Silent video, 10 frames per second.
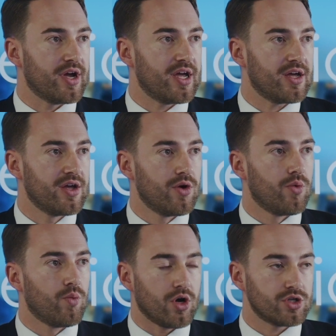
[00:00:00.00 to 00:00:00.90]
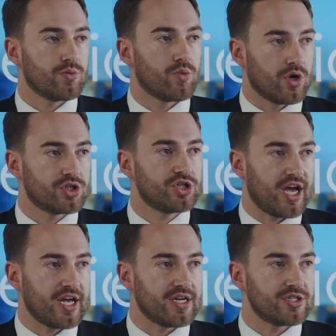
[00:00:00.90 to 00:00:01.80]
it, what's
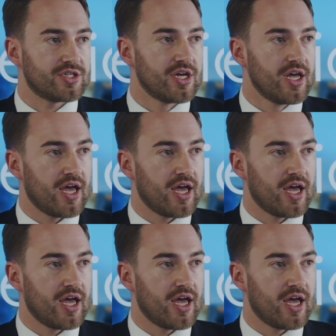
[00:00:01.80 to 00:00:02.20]
changed.